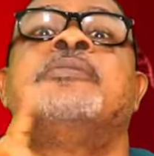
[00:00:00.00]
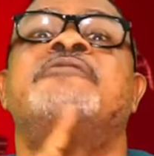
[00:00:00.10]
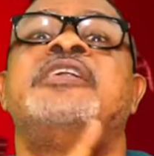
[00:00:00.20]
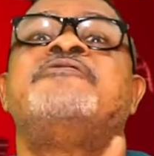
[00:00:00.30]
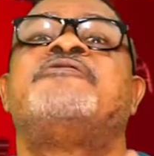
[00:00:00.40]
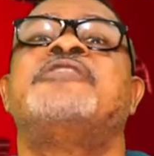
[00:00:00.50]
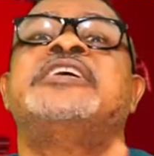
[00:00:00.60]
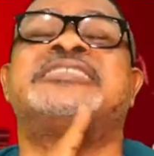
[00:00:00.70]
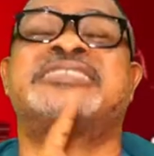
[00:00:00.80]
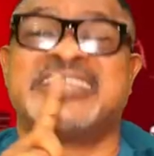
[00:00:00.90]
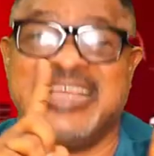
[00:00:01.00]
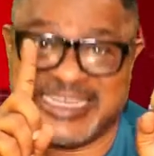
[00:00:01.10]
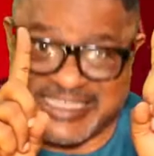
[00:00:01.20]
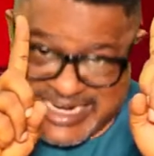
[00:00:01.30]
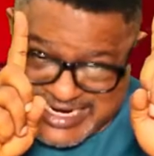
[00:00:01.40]
the very first
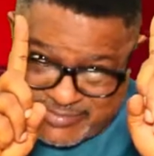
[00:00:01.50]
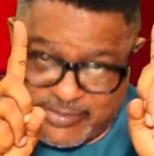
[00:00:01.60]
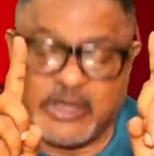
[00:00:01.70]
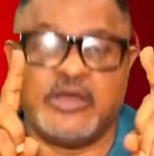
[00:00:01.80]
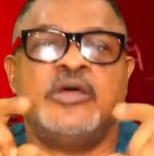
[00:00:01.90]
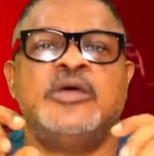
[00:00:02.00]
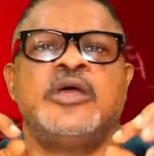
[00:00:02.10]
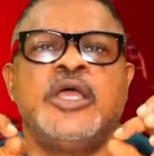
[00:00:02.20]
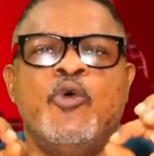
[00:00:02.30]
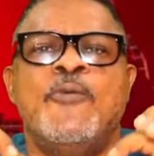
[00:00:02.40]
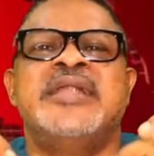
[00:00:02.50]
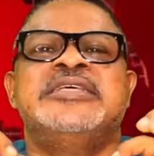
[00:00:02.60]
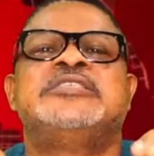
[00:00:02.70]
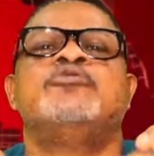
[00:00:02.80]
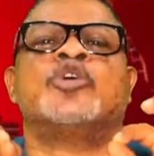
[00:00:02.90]
time,
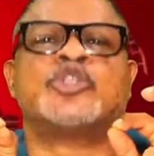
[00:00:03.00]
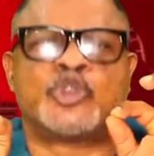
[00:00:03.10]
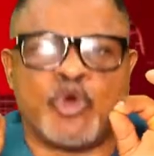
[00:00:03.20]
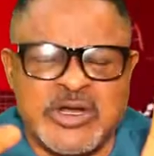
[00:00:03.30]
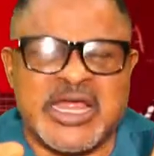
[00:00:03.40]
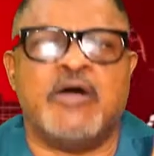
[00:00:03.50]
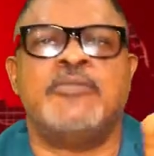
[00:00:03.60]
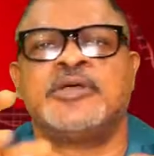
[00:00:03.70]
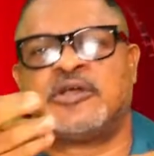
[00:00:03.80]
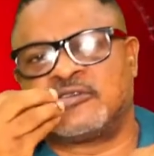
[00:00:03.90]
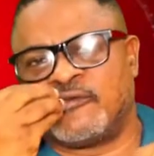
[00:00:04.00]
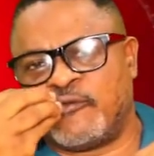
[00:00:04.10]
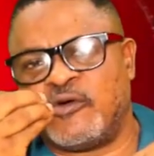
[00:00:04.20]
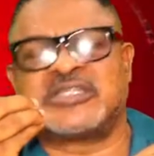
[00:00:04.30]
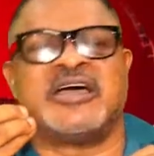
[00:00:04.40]
humanity was sold out because
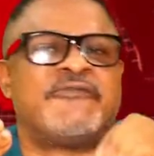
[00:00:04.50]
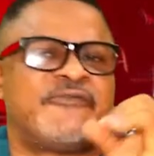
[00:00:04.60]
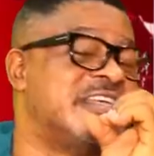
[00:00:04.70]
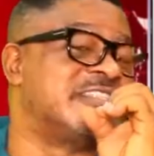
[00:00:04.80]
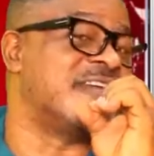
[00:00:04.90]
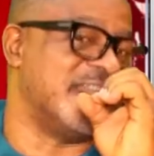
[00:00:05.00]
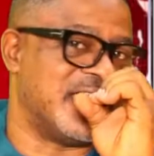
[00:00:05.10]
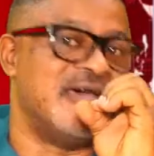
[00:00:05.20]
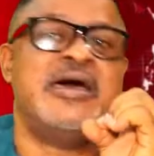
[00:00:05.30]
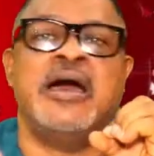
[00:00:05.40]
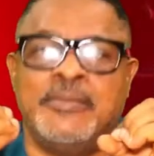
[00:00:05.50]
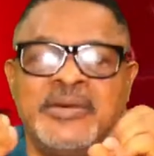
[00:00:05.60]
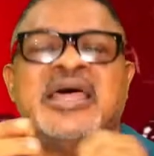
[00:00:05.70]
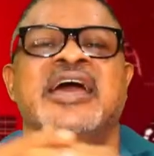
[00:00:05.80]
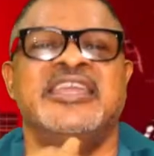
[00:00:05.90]
of what our first father and
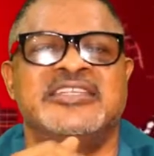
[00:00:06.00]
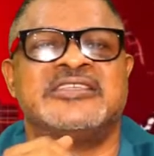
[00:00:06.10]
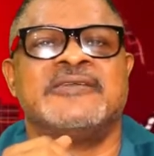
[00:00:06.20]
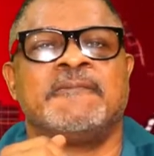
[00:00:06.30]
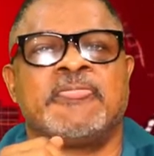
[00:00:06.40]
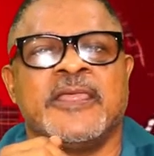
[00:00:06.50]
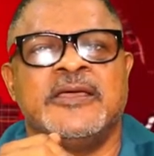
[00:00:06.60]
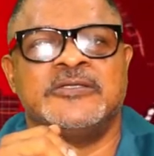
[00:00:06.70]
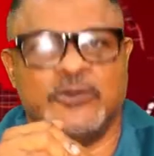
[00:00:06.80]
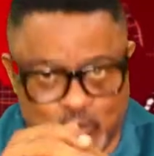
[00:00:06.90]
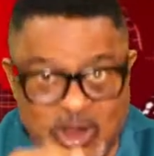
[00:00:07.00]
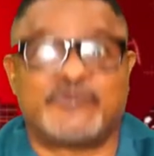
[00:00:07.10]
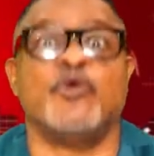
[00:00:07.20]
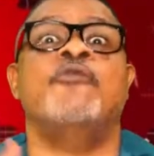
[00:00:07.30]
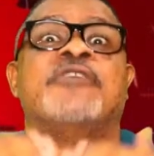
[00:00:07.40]
mother ate. So you
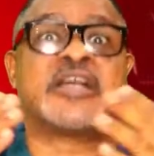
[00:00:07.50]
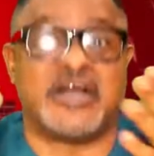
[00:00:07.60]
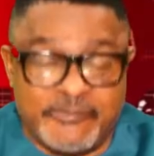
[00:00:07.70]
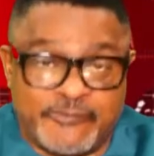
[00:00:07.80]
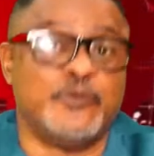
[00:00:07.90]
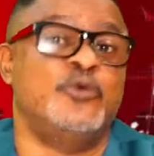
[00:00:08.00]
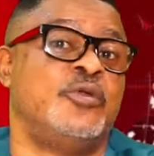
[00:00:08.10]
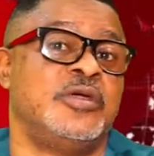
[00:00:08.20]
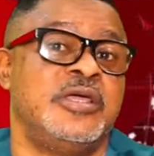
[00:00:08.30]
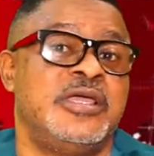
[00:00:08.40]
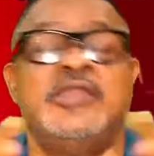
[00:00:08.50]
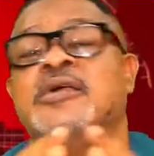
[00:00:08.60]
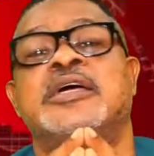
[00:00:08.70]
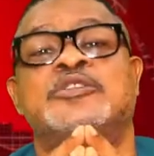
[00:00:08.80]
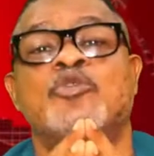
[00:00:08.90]
have to overcome food in
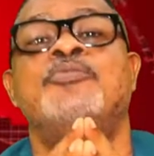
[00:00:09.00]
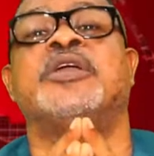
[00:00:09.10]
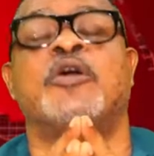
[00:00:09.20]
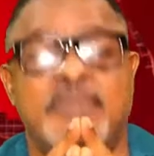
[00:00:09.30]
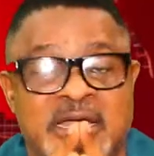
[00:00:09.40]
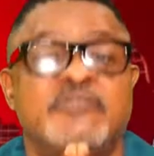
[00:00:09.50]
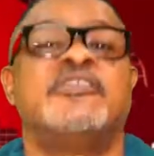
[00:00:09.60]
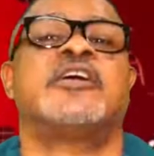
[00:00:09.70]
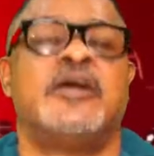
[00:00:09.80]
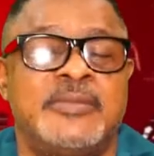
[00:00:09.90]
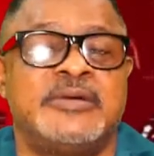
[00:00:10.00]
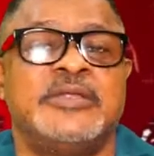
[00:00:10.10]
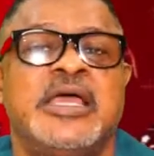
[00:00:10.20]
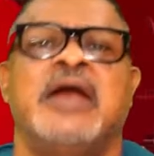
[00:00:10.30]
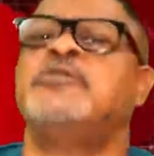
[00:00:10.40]
order to become an overcomer.
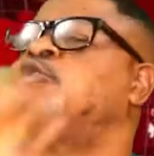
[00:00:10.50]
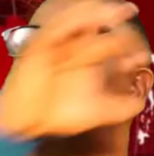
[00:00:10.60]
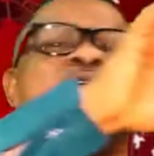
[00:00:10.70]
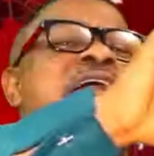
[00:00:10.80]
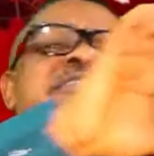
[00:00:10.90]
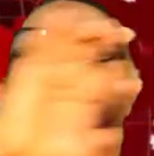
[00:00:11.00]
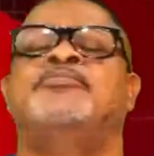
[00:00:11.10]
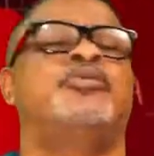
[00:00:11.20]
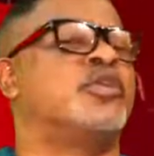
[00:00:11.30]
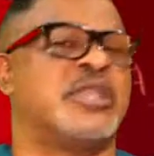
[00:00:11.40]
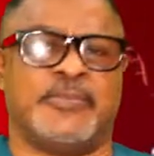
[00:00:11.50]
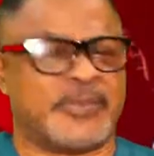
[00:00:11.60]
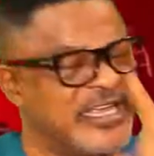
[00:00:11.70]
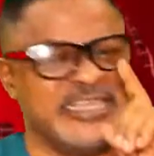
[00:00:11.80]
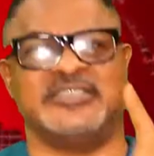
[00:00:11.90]
I want you to write it boldly,
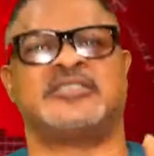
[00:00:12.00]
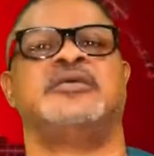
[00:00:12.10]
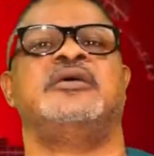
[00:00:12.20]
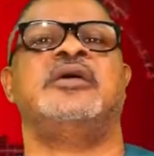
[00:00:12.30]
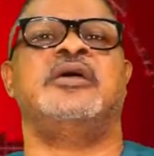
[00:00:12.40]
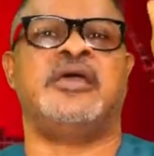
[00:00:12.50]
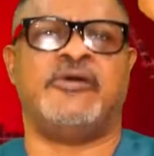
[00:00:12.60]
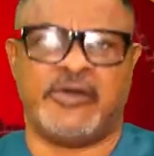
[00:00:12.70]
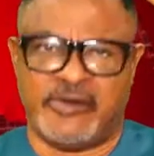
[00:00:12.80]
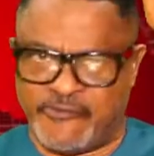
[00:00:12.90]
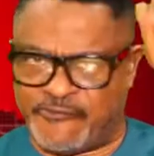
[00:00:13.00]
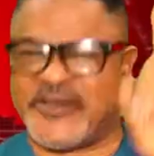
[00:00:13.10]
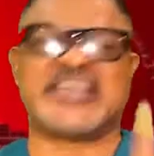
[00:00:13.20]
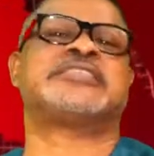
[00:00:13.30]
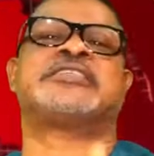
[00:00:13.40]
please.
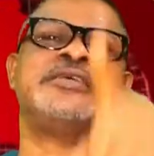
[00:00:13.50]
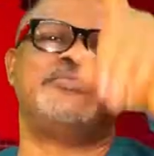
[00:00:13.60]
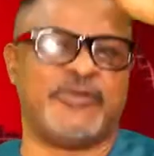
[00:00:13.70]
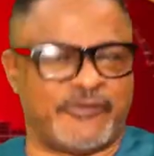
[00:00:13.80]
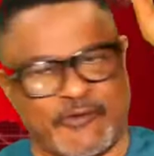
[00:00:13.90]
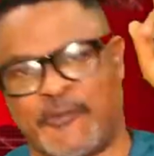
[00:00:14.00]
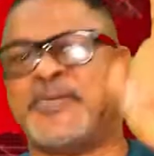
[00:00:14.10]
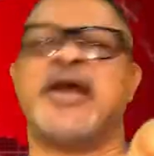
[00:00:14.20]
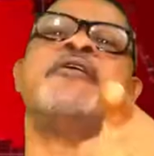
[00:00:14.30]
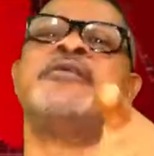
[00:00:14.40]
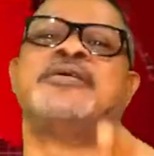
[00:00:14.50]
Fasting before power.